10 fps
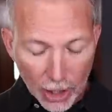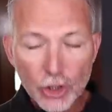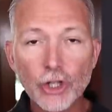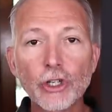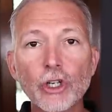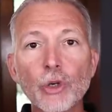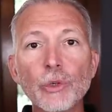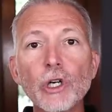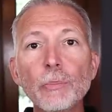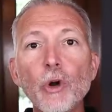So the
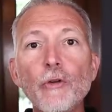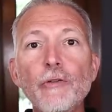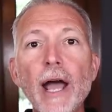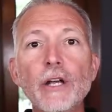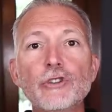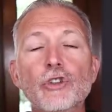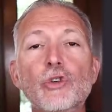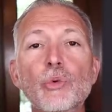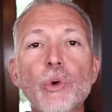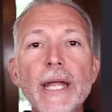career profile's
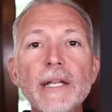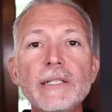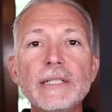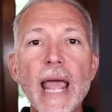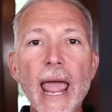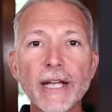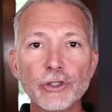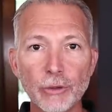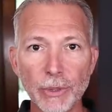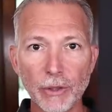greatest
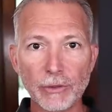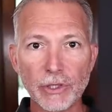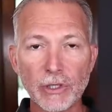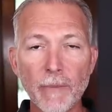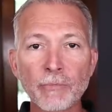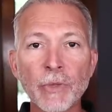attributes